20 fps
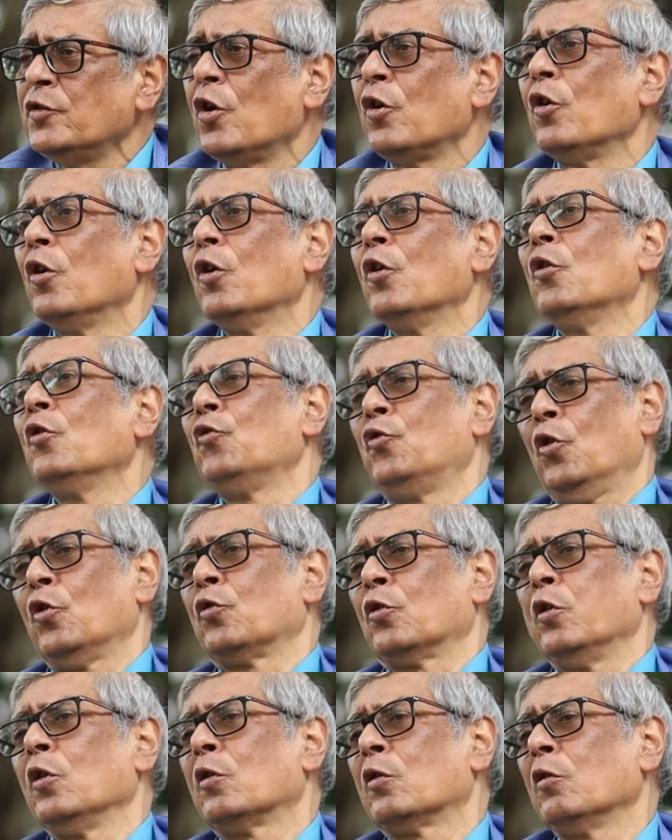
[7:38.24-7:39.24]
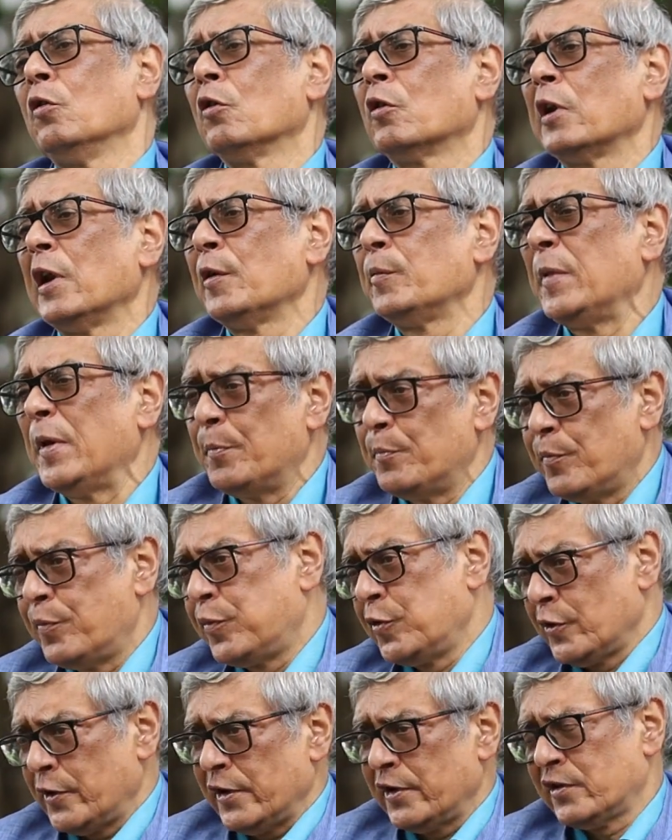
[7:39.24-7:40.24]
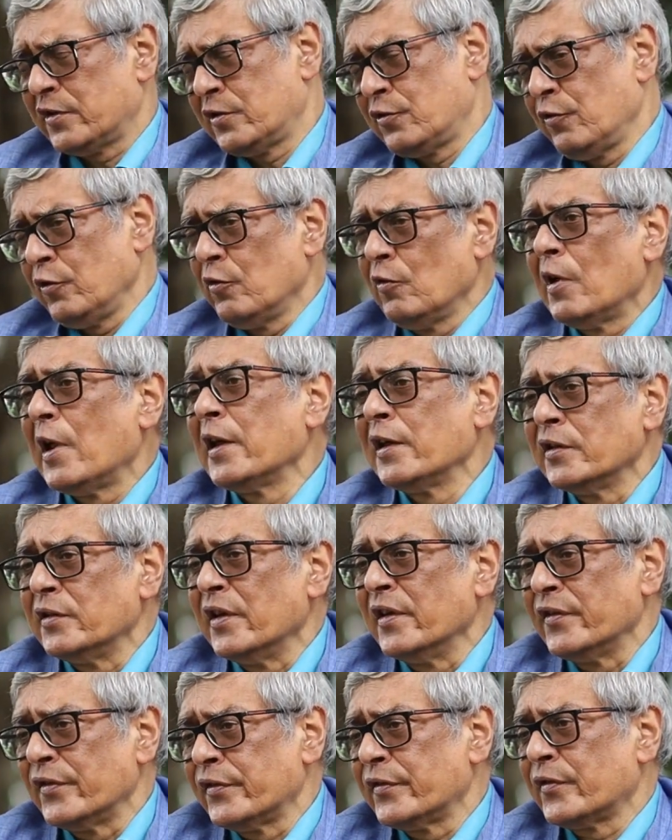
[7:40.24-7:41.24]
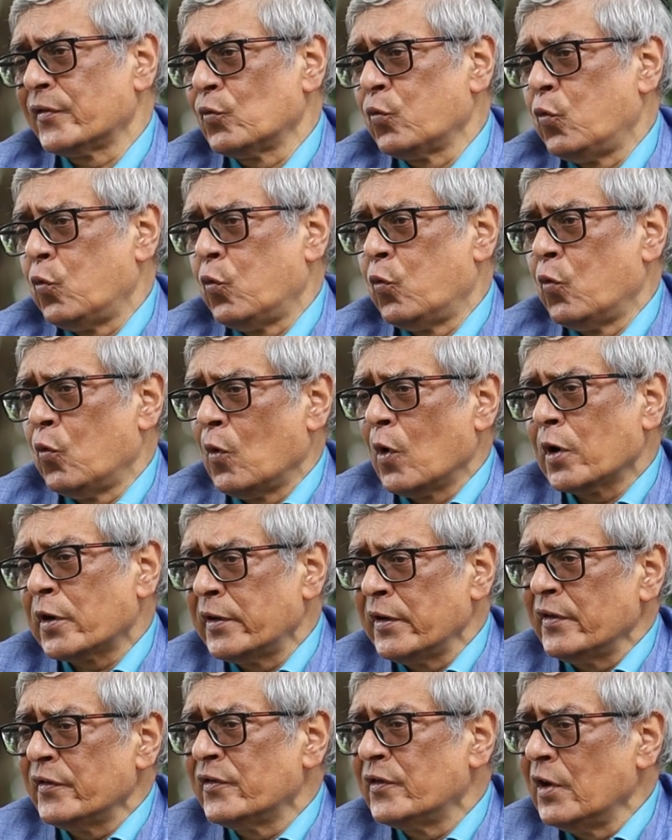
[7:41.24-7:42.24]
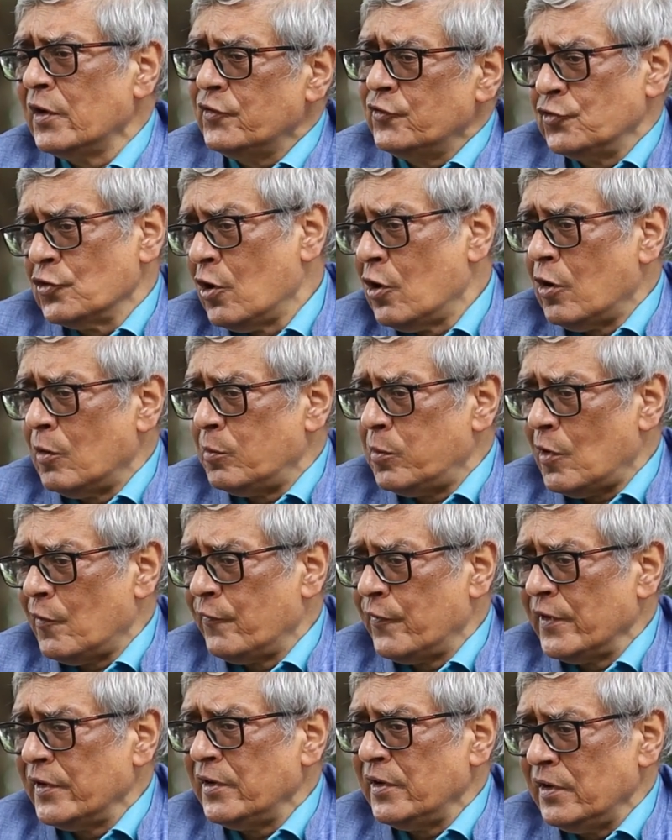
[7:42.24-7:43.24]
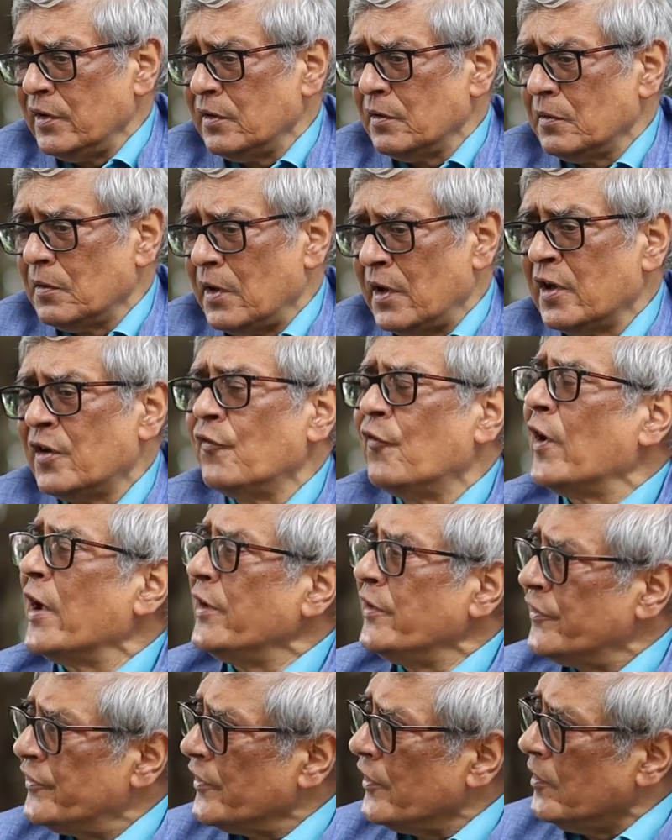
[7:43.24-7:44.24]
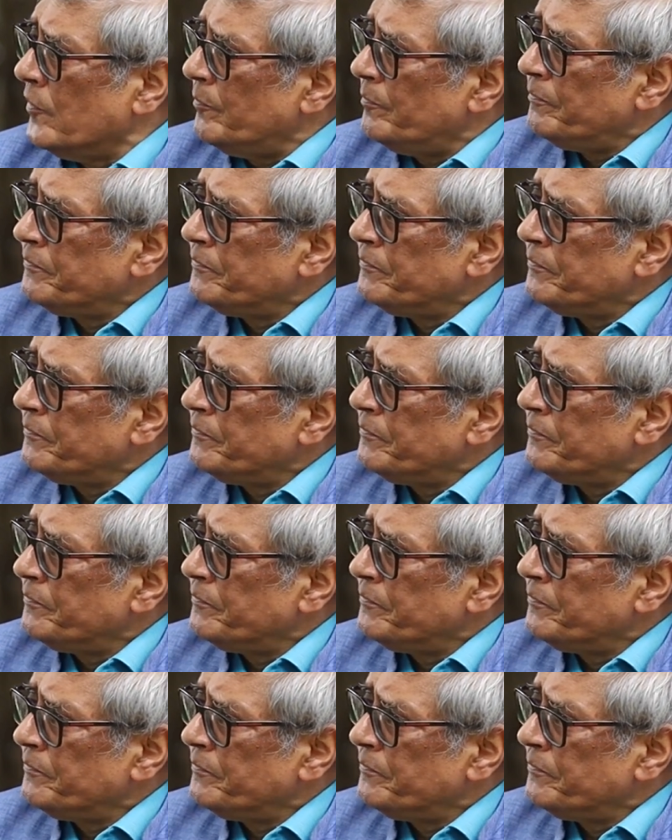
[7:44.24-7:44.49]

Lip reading: No, no, look, let me put it to you like this. What is the job of an advisor?